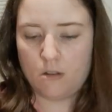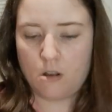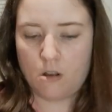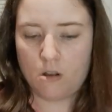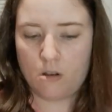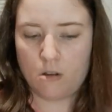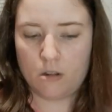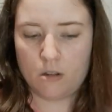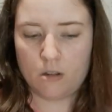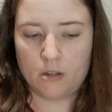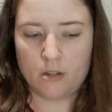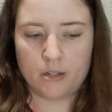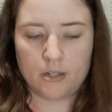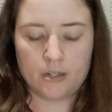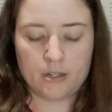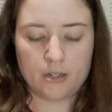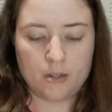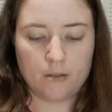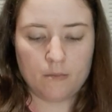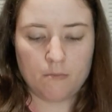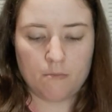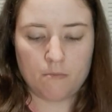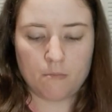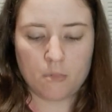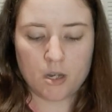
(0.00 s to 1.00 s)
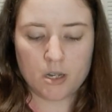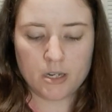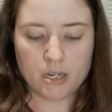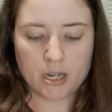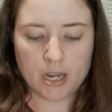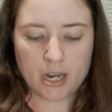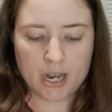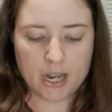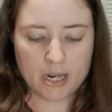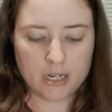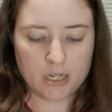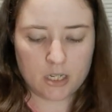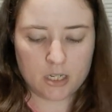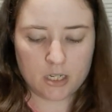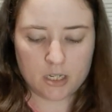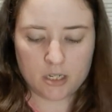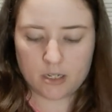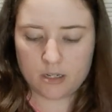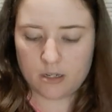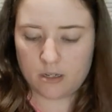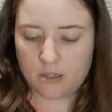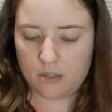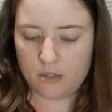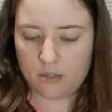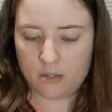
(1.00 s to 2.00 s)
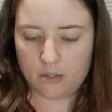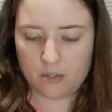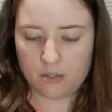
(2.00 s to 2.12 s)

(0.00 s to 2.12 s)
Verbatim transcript: On Monday I did,